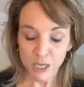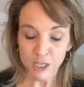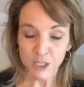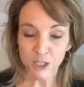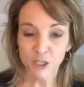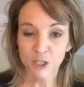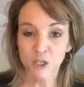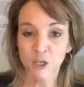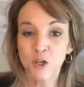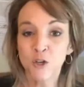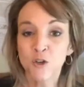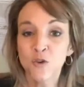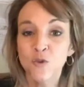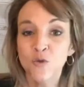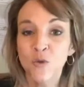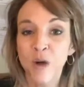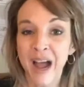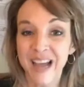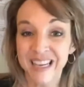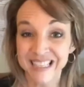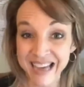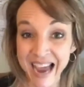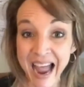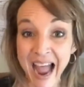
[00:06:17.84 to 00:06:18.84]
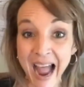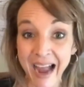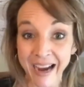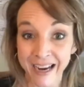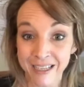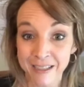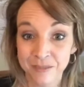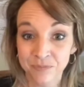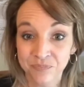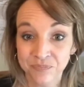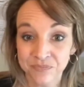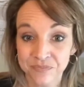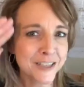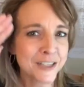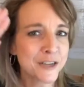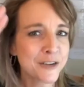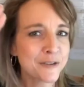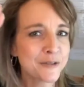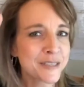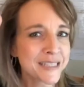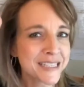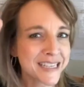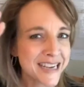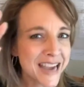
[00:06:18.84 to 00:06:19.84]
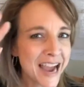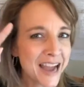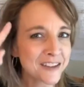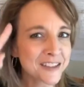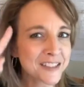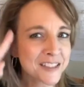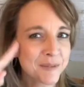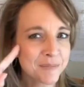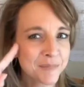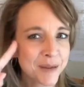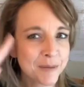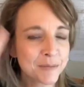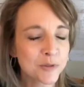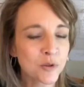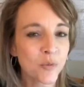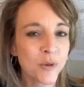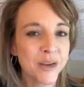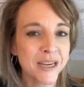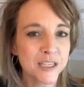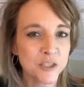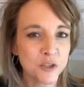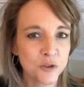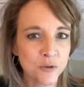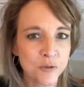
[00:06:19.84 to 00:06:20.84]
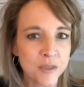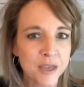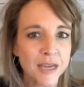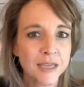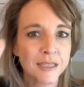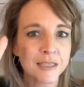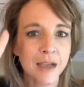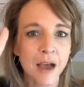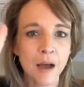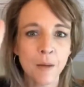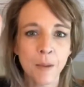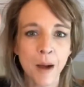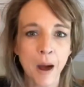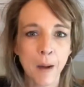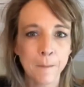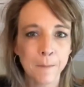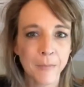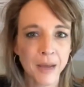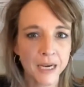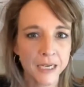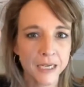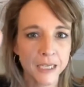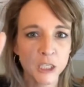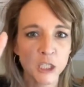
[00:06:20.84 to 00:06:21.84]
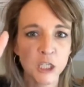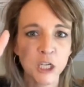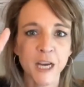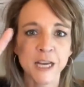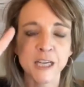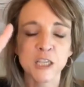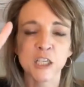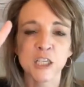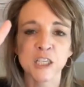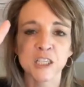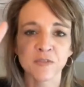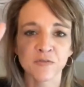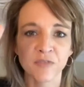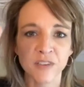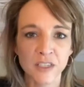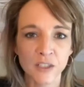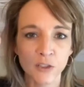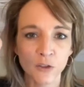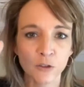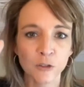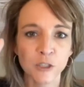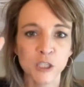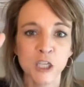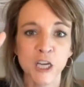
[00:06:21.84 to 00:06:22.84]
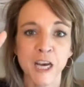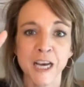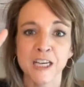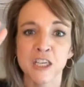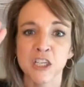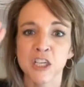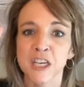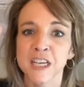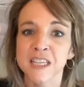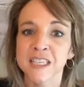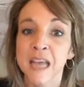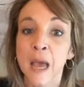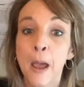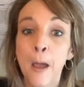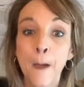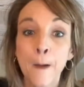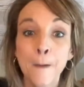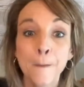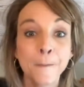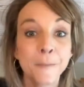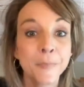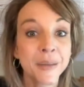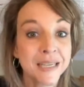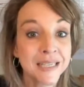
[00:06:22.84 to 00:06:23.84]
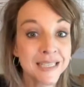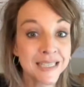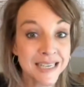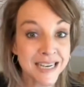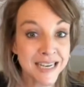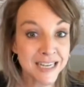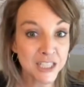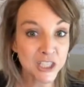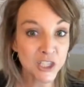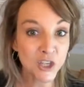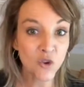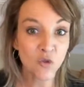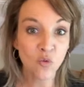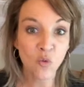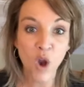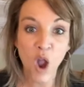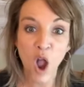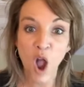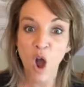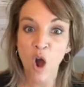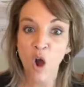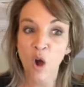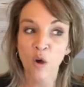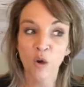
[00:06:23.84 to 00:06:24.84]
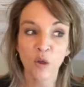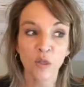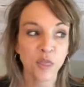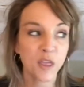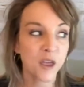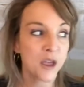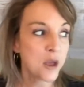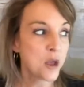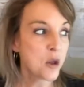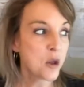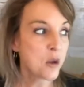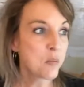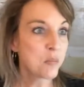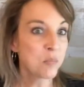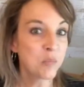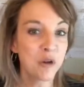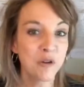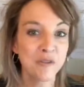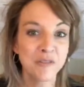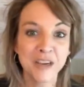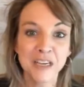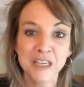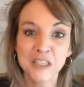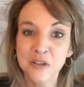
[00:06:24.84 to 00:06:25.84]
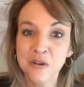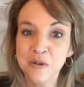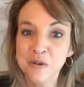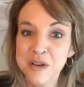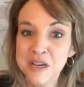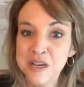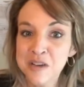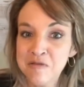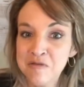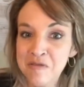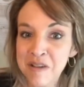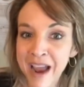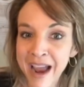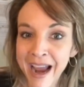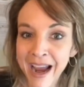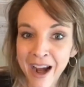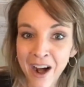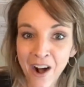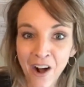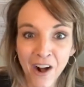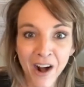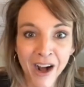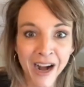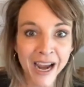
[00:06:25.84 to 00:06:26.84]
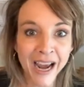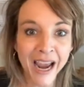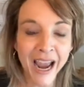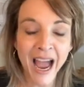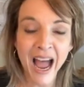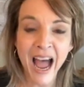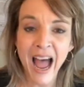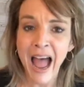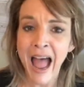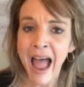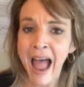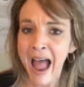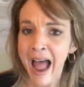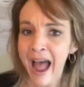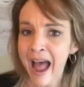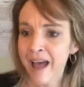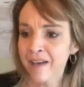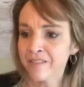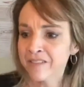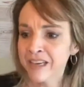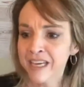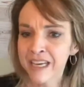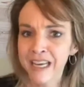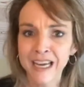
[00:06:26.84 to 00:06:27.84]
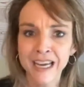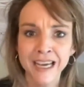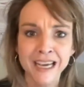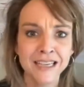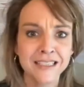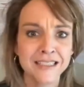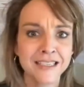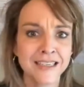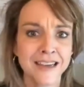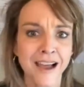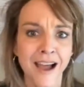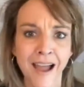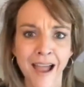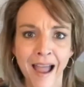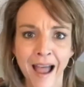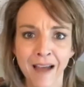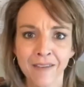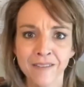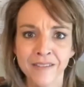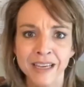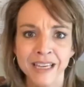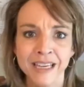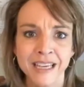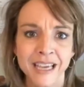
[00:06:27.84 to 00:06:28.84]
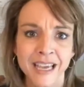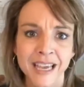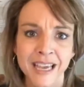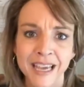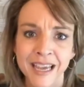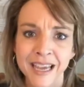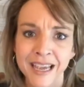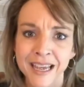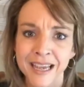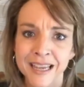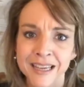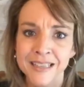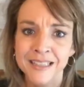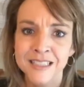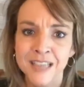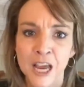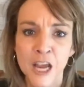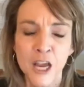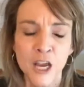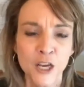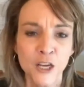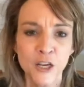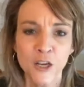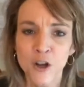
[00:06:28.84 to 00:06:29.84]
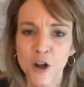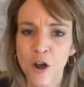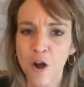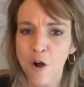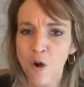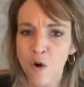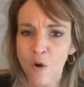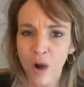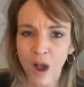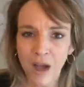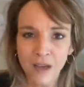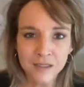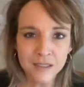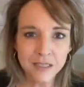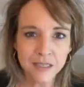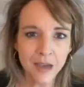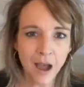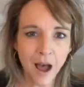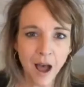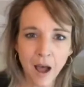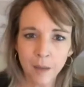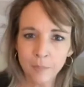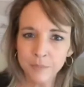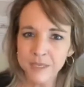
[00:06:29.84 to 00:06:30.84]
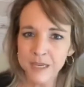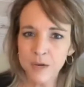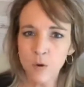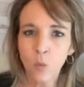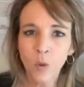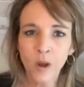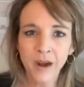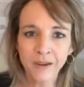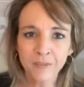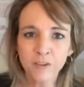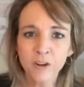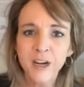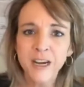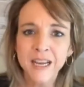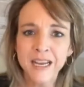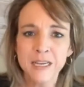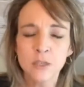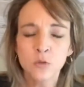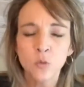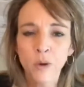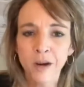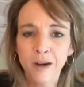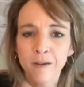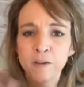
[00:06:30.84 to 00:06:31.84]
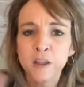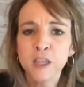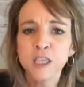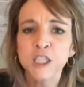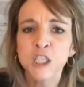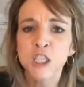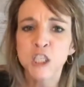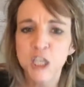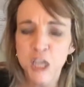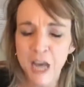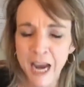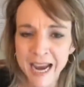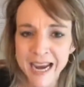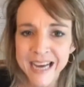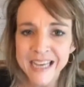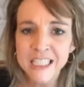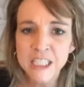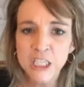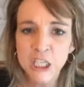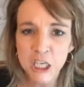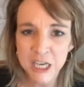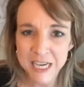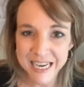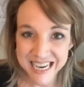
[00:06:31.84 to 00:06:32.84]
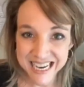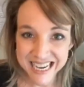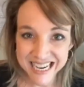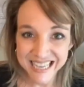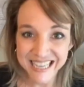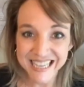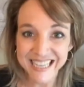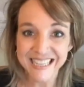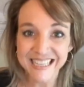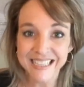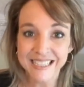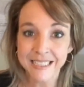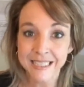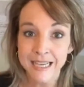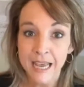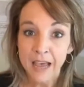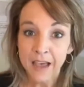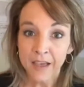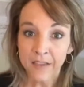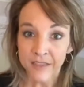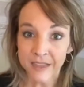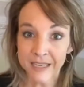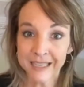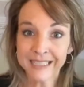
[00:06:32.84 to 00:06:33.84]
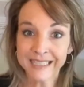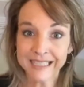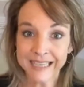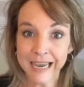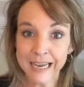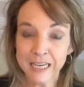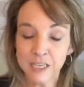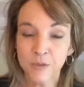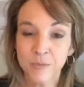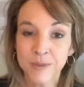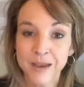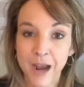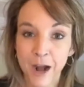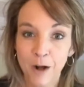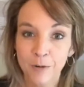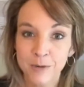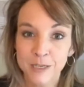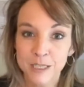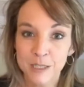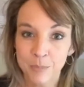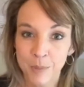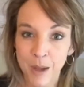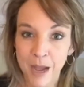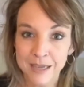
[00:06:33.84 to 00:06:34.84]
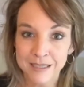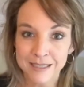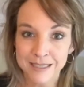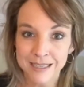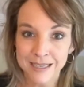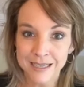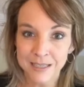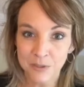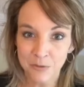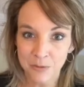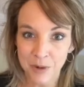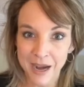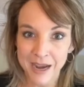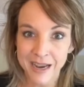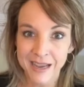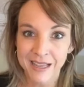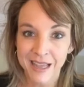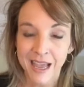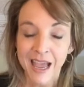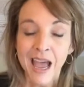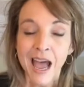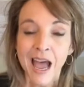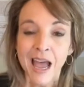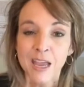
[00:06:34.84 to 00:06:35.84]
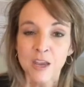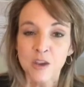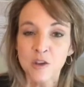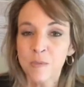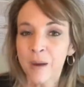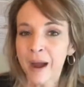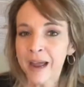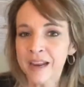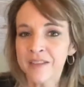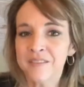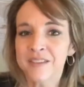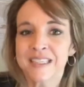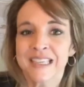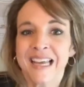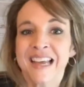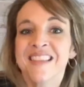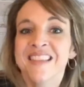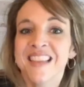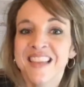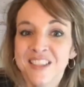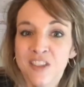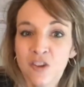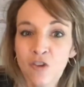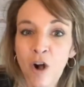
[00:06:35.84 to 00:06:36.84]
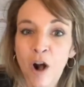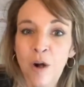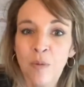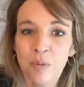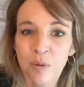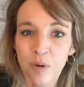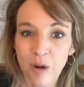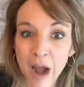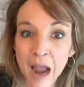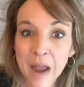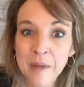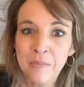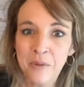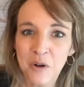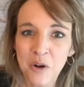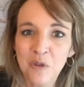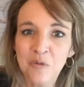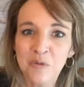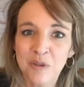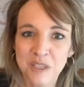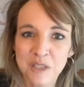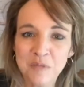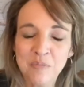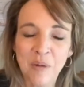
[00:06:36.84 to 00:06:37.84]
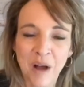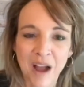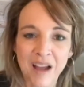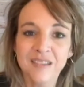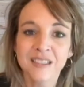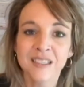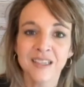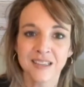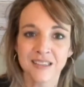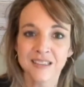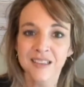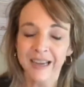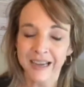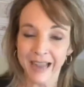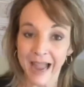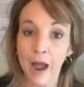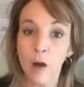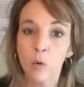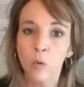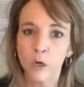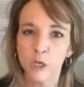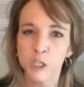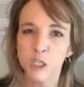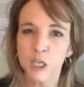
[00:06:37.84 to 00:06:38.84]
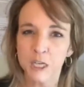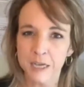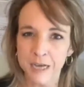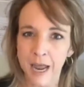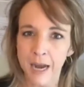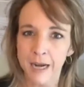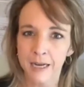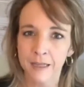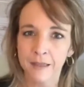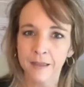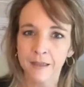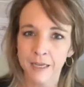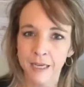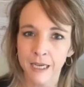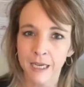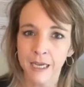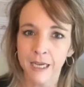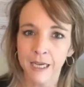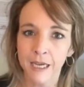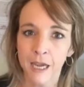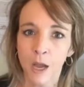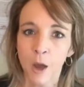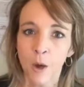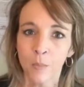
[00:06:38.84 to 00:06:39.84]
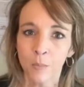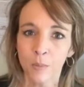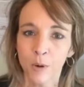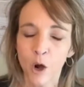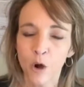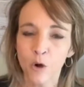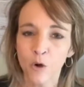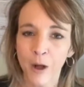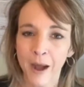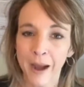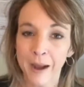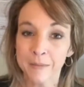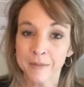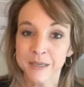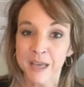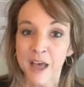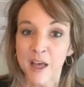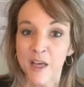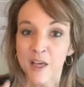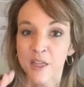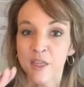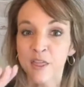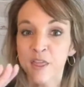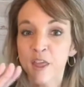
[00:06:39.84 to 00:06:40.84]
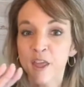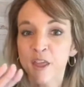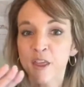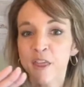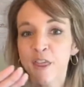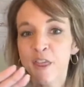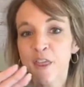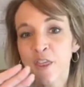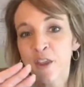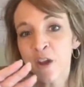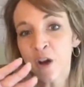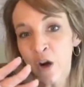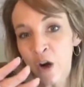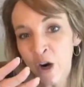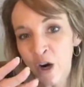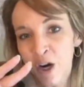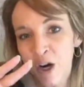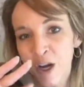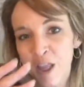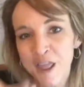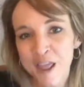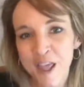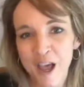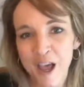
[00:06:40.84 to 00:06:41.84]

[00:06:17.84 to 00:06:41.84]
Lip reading: to attack. Do you see how sometimes we do this about money changes, physical changes, business growth, moving to a new area, having kids, not having kids, adopting, whatever it is, whatever the change is, these tend to be our responses, right? You might even say these are our primal responses, like how we're genetically programmed. The third